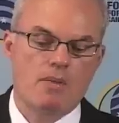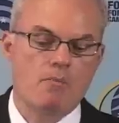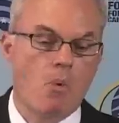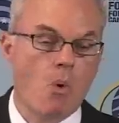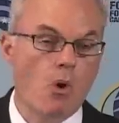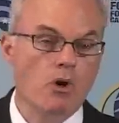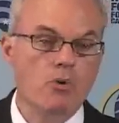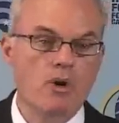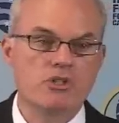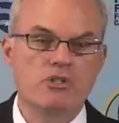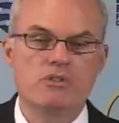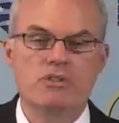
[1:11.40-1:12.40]
more
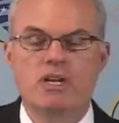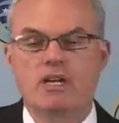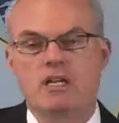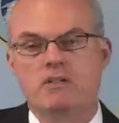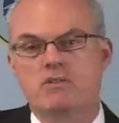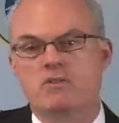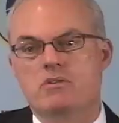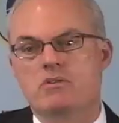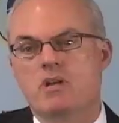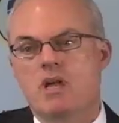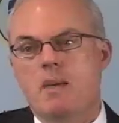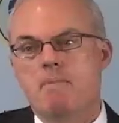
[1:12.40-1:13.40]
questions get
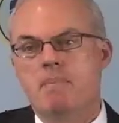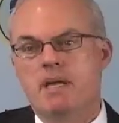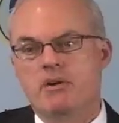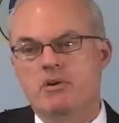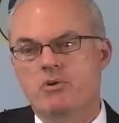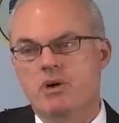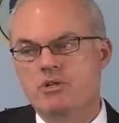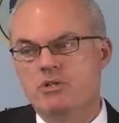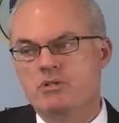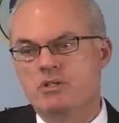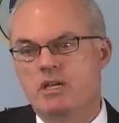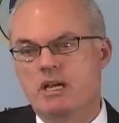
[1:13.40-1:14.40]
answered, bigger
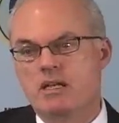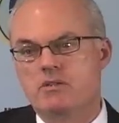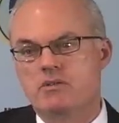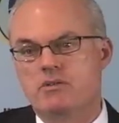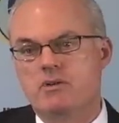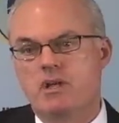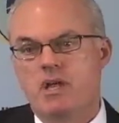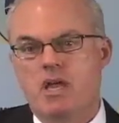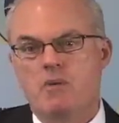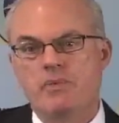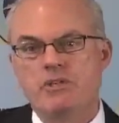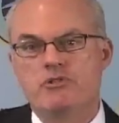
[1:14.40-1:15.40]
questions get answered,
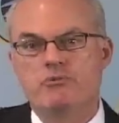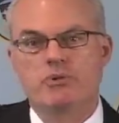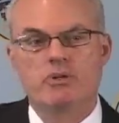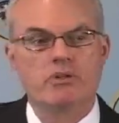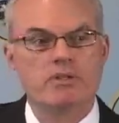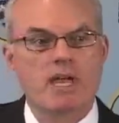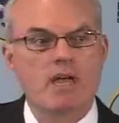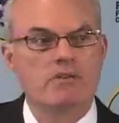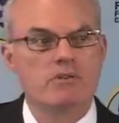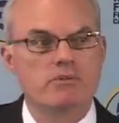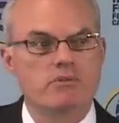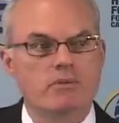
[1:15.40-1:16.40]
and we drill down
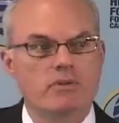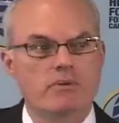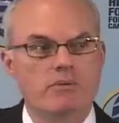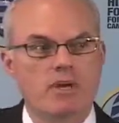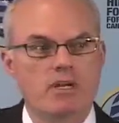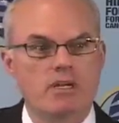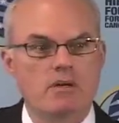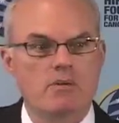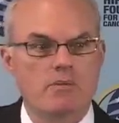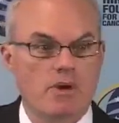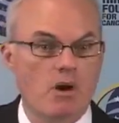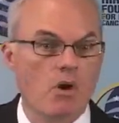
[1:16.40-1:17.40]
to really what
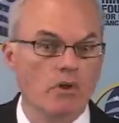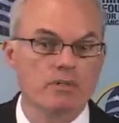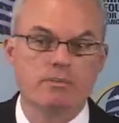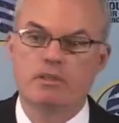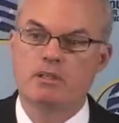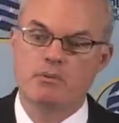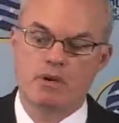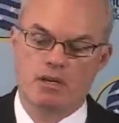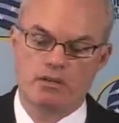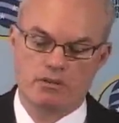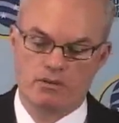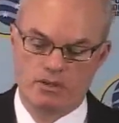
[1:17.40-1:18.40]
we ultimately want
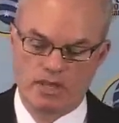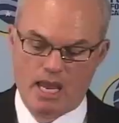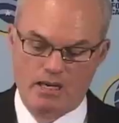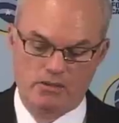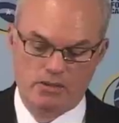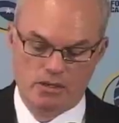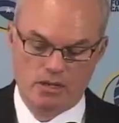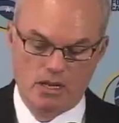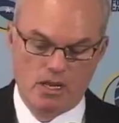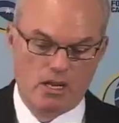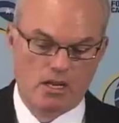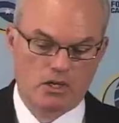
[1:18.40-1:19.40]
to do, and that is to
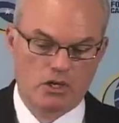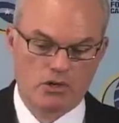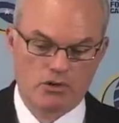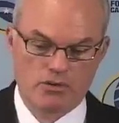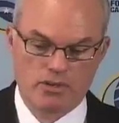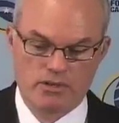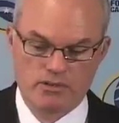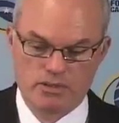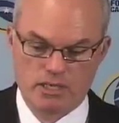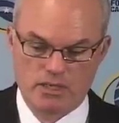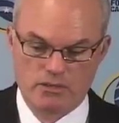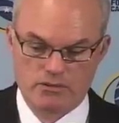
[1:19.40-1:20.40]
cure the
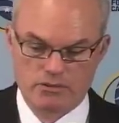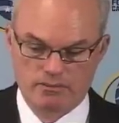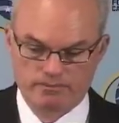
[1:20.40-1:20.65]
disease.